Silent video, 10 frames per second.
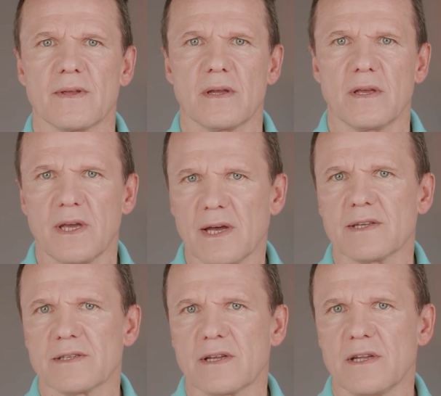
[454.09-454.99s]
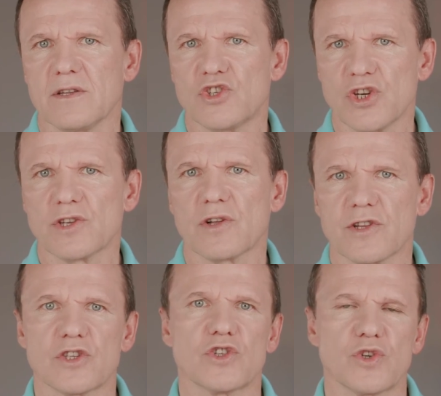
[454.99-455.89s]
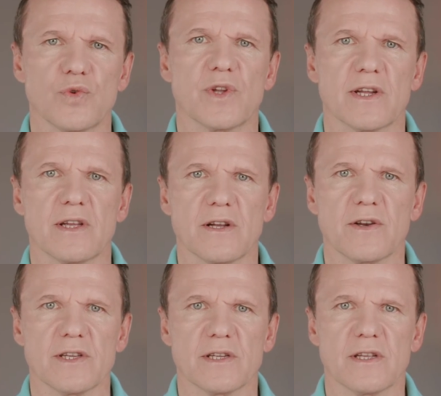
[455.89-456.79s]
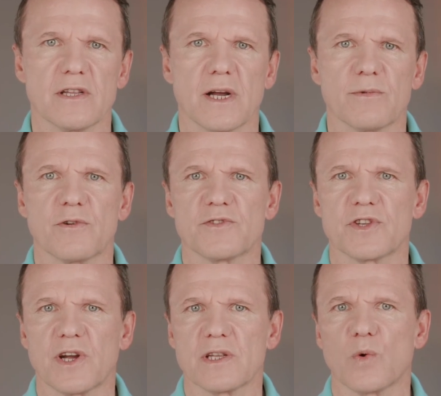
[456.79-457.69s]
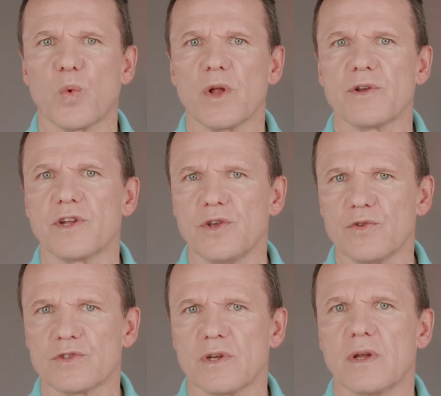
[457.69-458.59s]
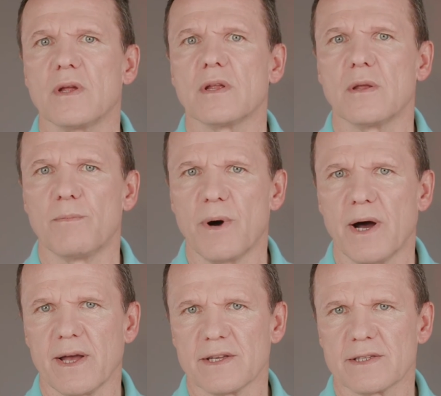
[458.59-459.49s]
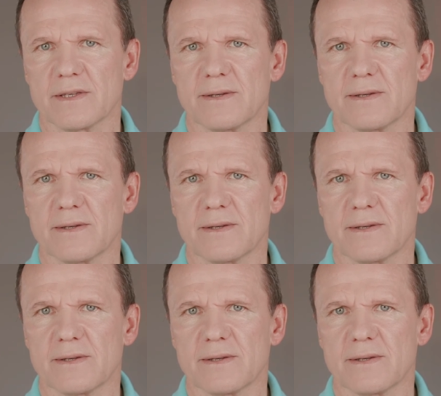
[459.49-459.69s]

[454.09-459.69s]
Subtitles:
Yes, in general it's true that increasing the number of strata will reduce the bias,